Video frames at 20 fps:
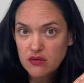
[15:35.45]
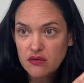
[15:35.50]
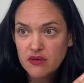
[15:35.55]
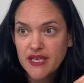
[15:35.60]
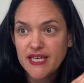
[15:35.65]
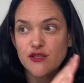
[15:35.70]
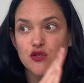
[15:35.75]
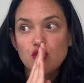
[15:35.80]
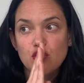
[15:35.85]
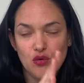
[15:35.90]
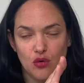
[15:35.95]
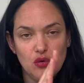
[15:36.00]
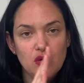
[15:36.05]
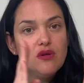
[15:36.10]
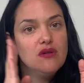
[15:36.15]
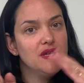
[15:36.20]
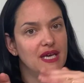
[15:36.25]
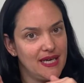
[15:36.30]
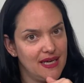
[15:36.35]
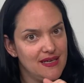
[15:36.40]
Its goal,
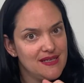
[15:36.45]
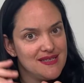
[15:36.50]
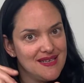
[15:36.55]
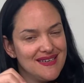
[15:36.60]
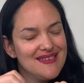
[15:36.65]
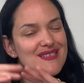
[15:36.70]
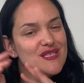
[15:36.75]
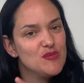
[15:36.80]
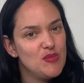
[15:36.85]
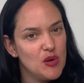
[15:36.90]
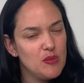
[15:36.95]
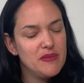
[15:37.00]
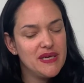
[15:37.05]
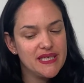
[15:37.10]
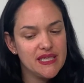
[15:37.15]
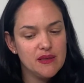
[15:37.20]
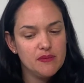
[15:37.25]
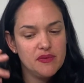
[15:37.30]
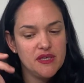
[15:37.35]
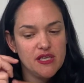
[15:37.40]
like I said, is about
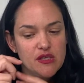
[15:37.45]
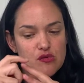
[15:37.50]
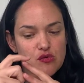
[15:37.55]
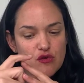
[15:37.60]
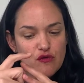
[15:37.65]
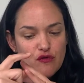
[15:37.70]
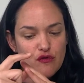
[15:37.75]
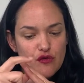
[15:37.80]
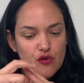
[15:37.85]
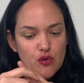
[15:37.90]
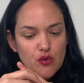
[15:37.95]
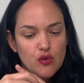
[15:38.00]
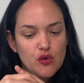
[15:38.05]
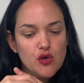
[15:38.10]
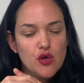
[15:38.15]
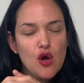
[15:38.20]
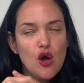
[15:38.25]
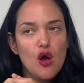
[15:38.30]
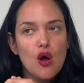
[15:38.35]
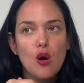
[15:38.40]
making peace with food.